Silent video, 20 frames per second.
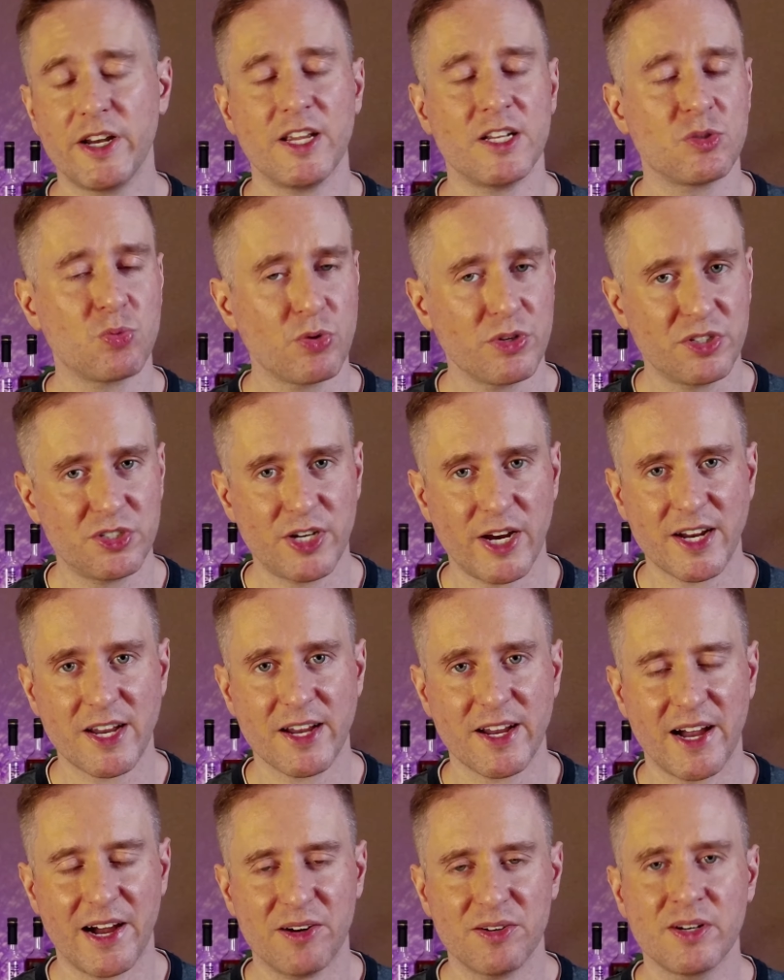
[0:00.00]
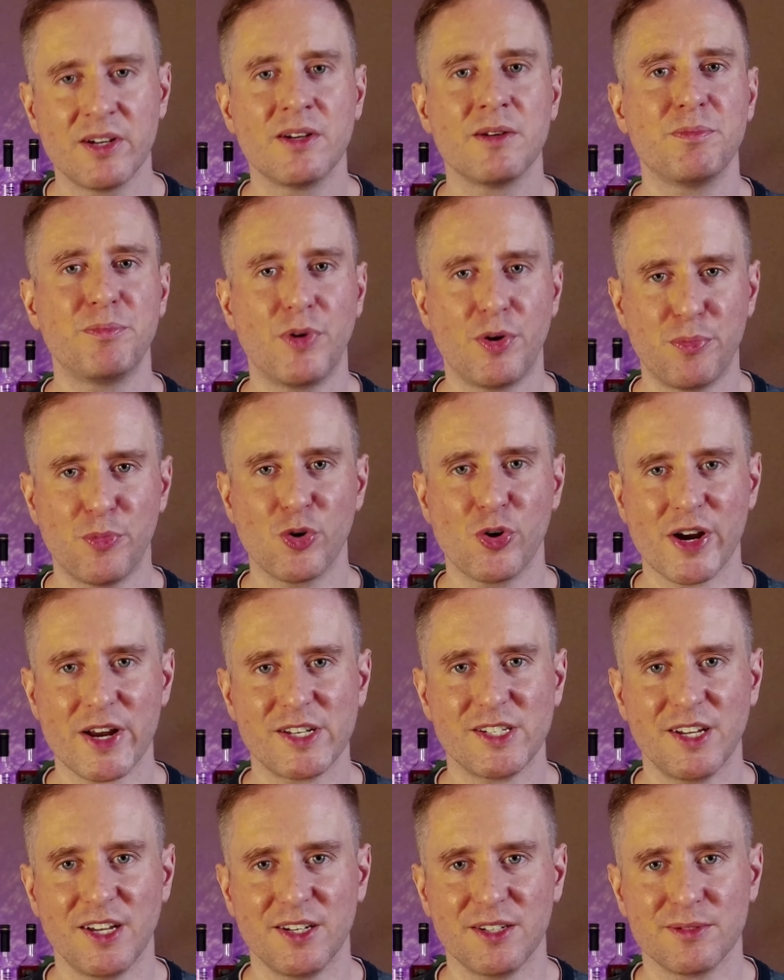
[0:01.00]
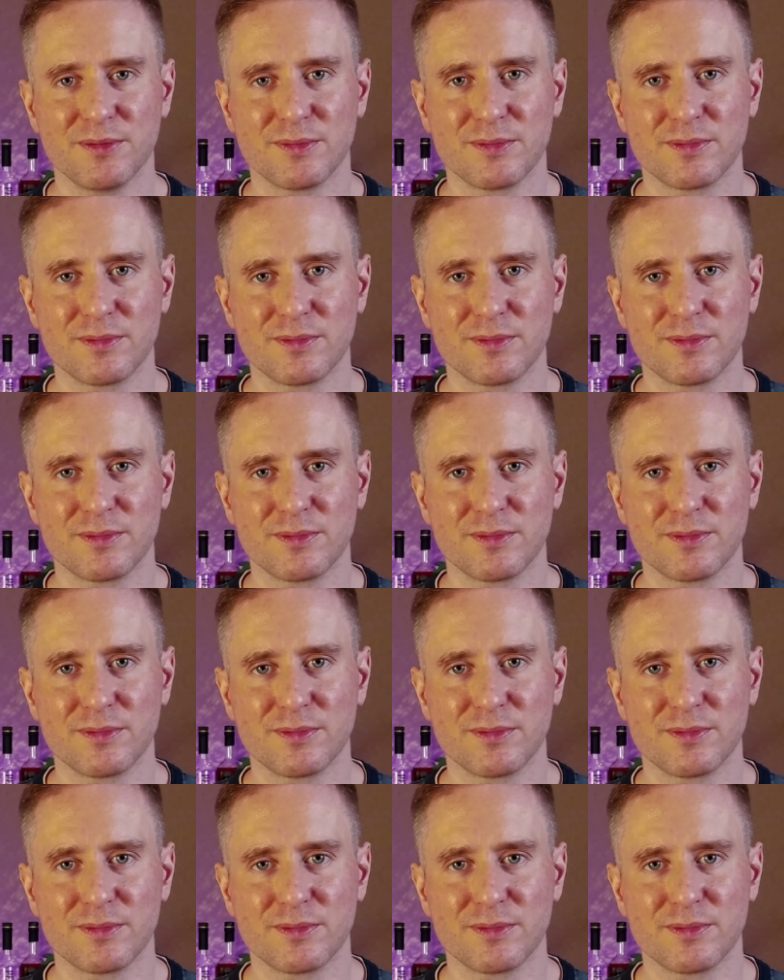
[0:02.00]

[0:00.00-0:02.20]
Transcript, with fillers: It's worth checking out. Bowmore 18.